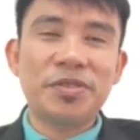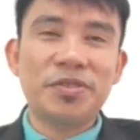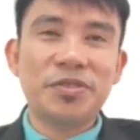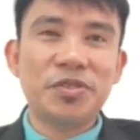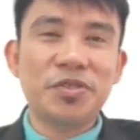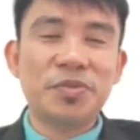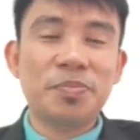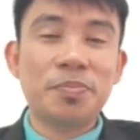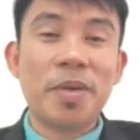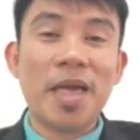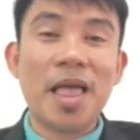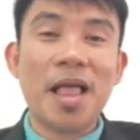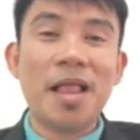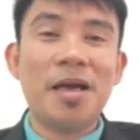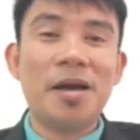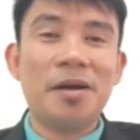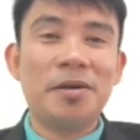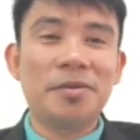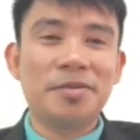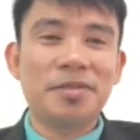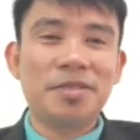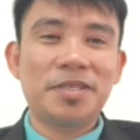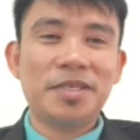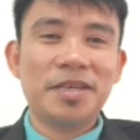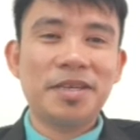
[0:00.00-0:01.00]
spell
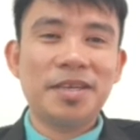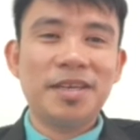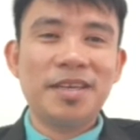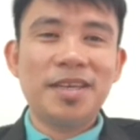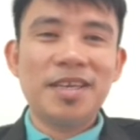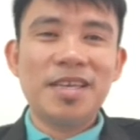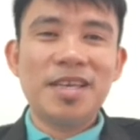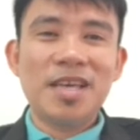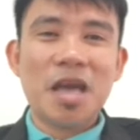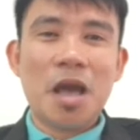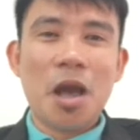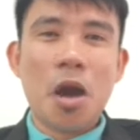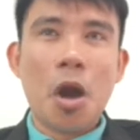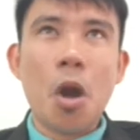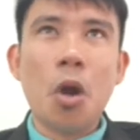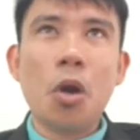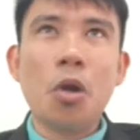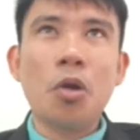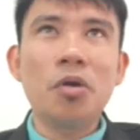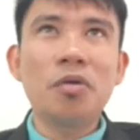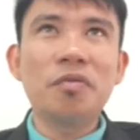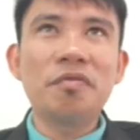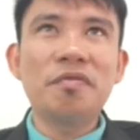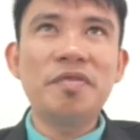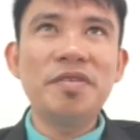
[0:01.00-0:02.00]
out.
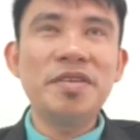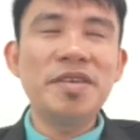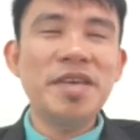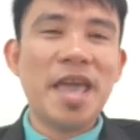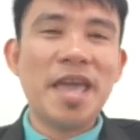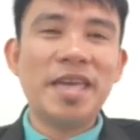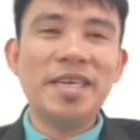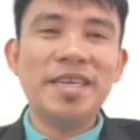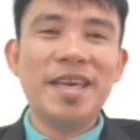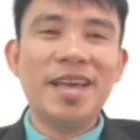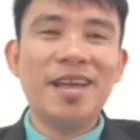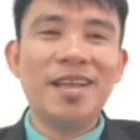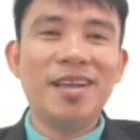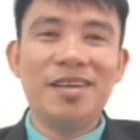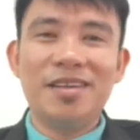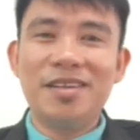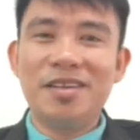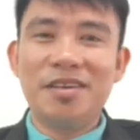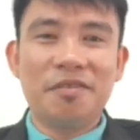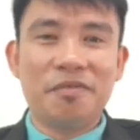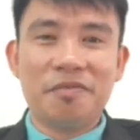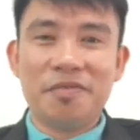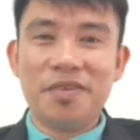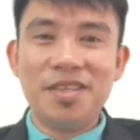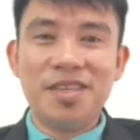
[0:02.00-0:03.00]

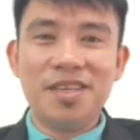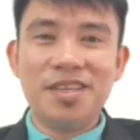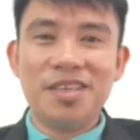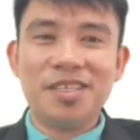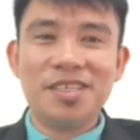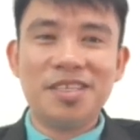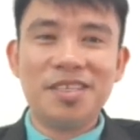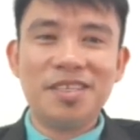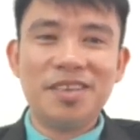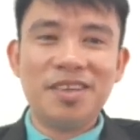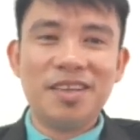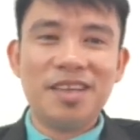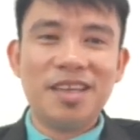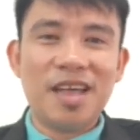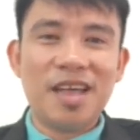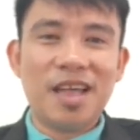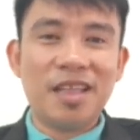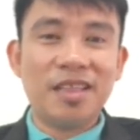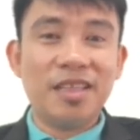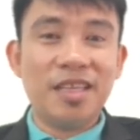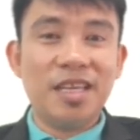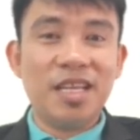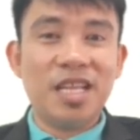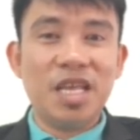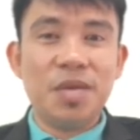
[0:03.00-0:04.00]
OVAL. Finish.
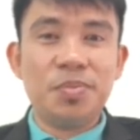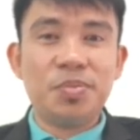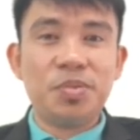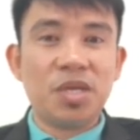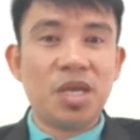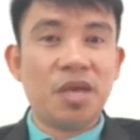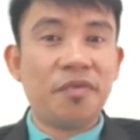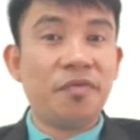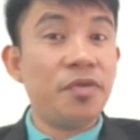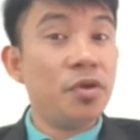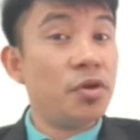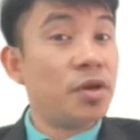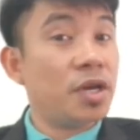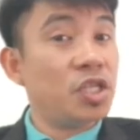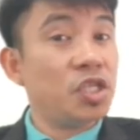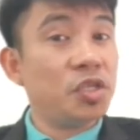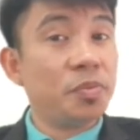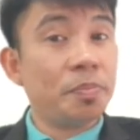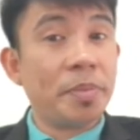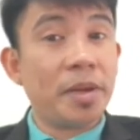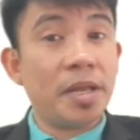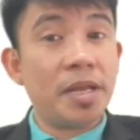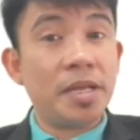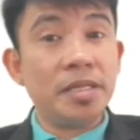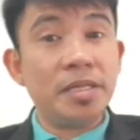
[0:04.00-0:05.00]
An ellipse. If you can
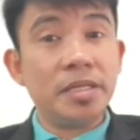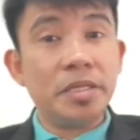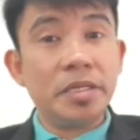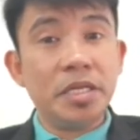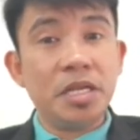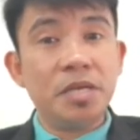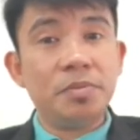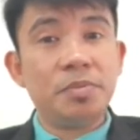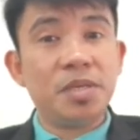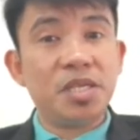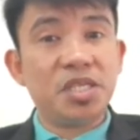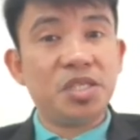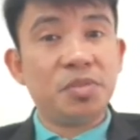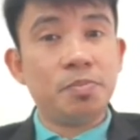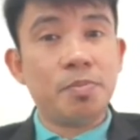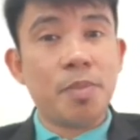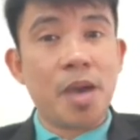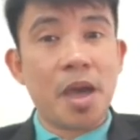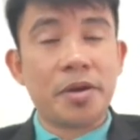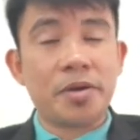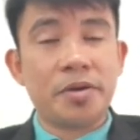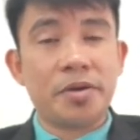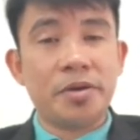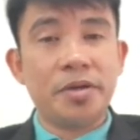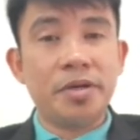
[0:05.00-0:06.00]
spell an ellipse, it's
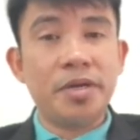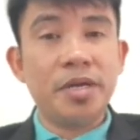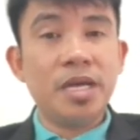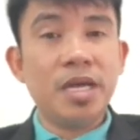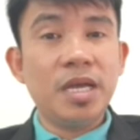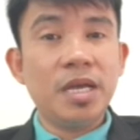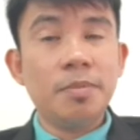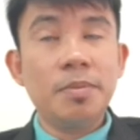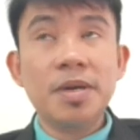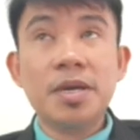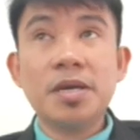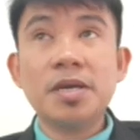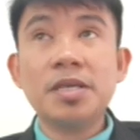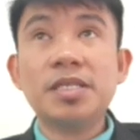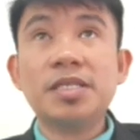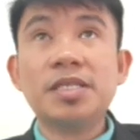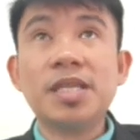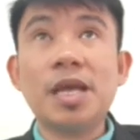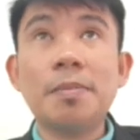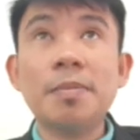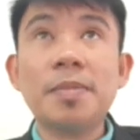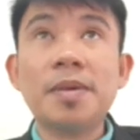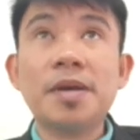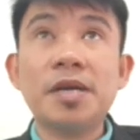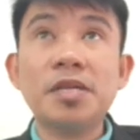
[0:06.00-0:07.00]
better because
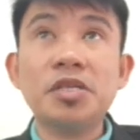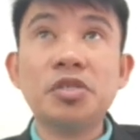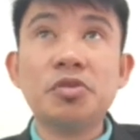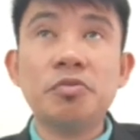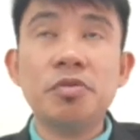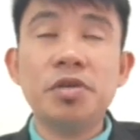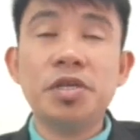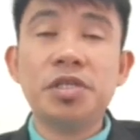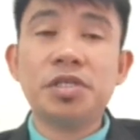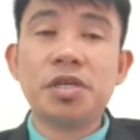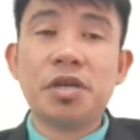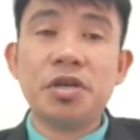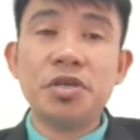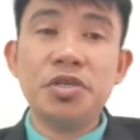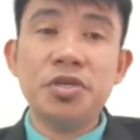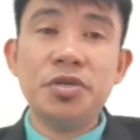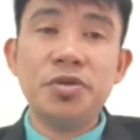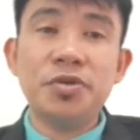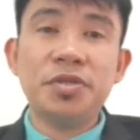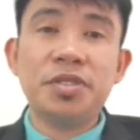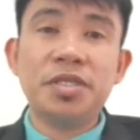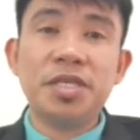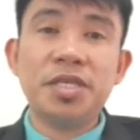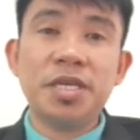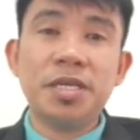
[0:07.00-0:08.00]
some countries are
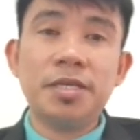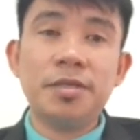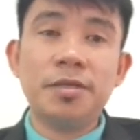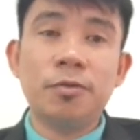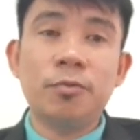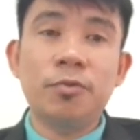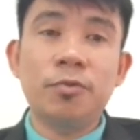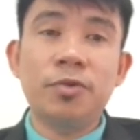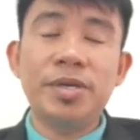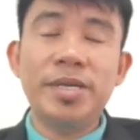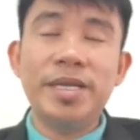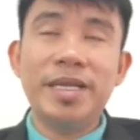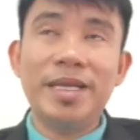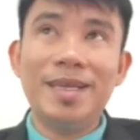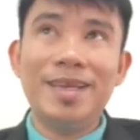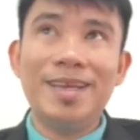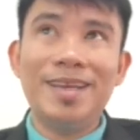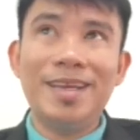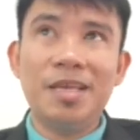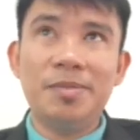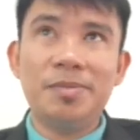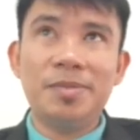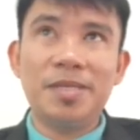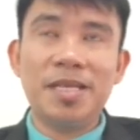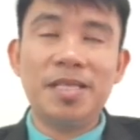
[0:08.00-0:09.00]
using the word
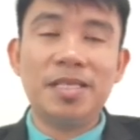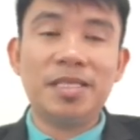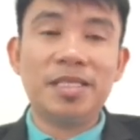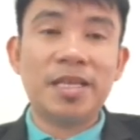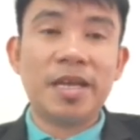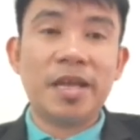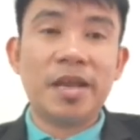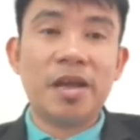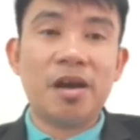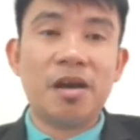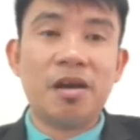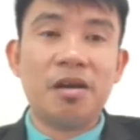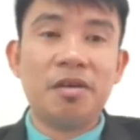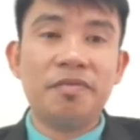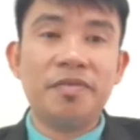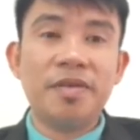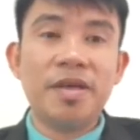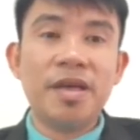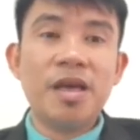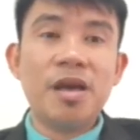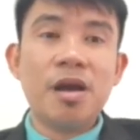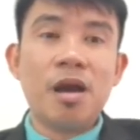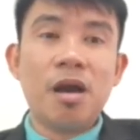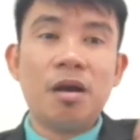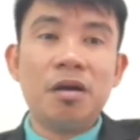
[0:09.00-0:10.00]
ellipse instead of
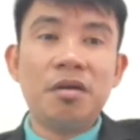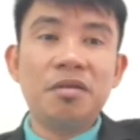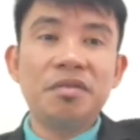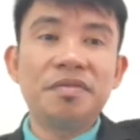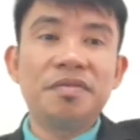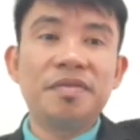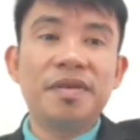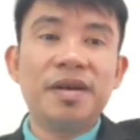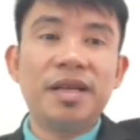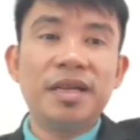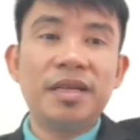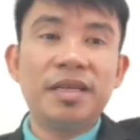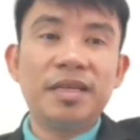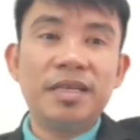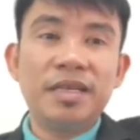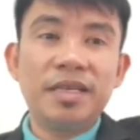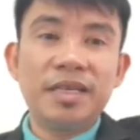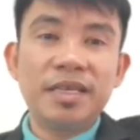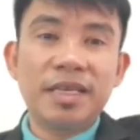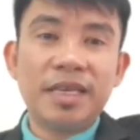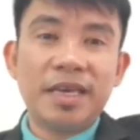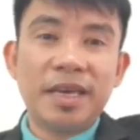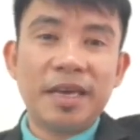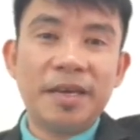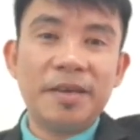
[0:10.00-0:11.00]
oval.
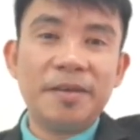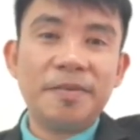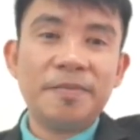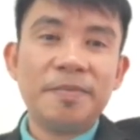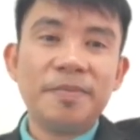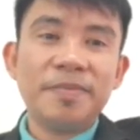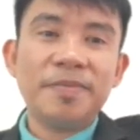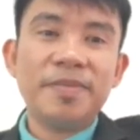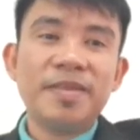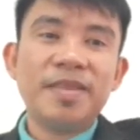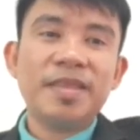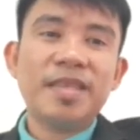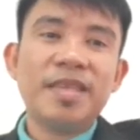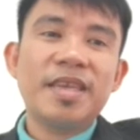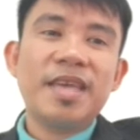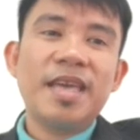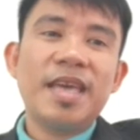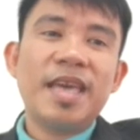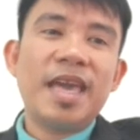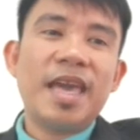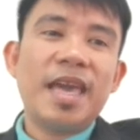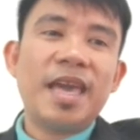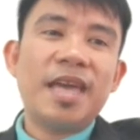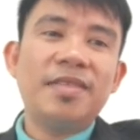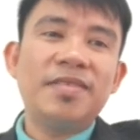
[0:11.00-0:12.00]
Okay,
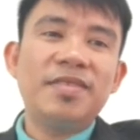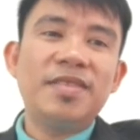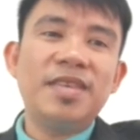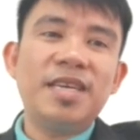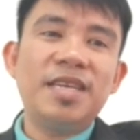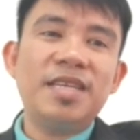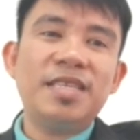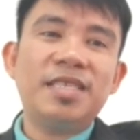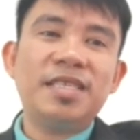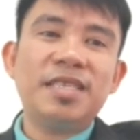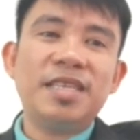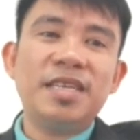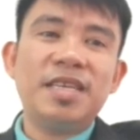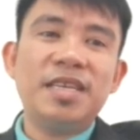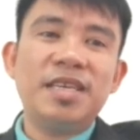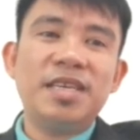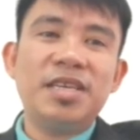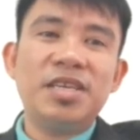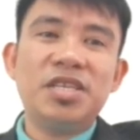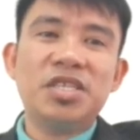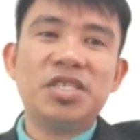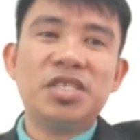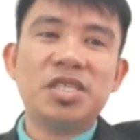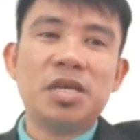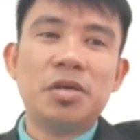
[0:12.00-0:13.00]
and this
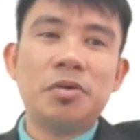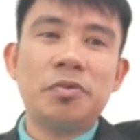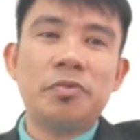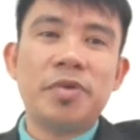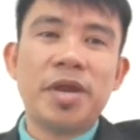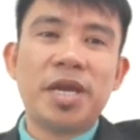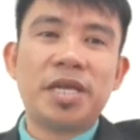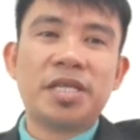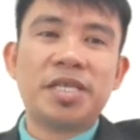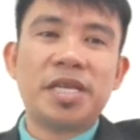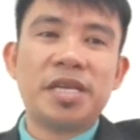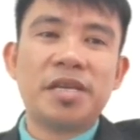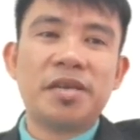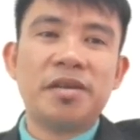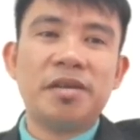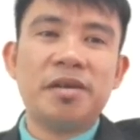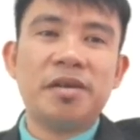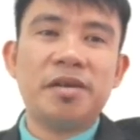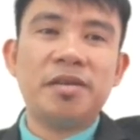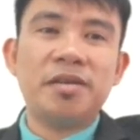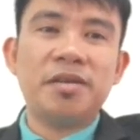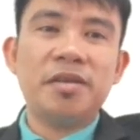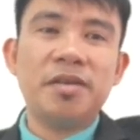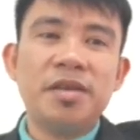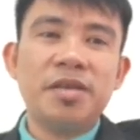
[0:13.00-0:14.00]
is a
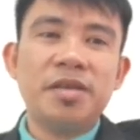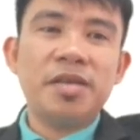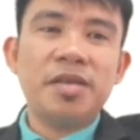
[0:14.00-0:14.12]
rectangle.